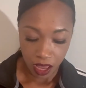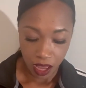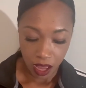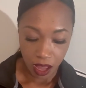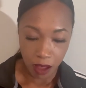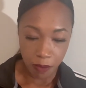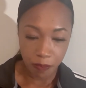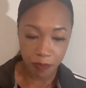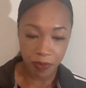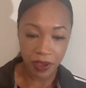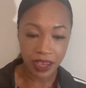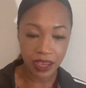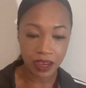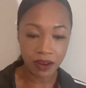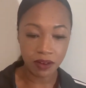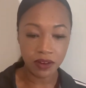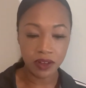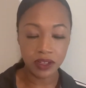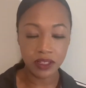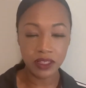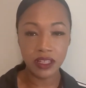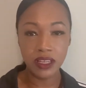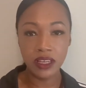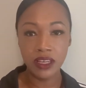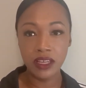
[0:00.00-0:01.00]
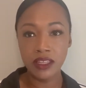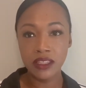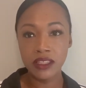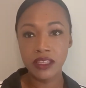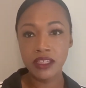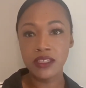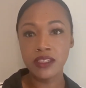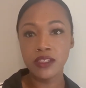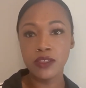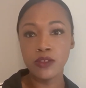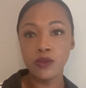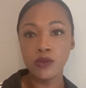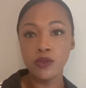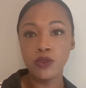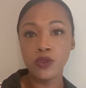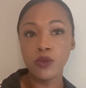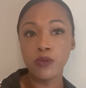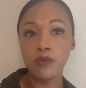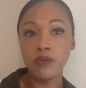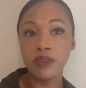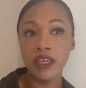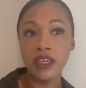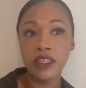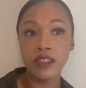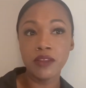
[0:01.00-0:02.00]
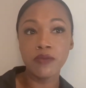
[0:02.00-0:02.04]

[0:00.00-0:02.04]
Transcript: Apparently this YouTube thing,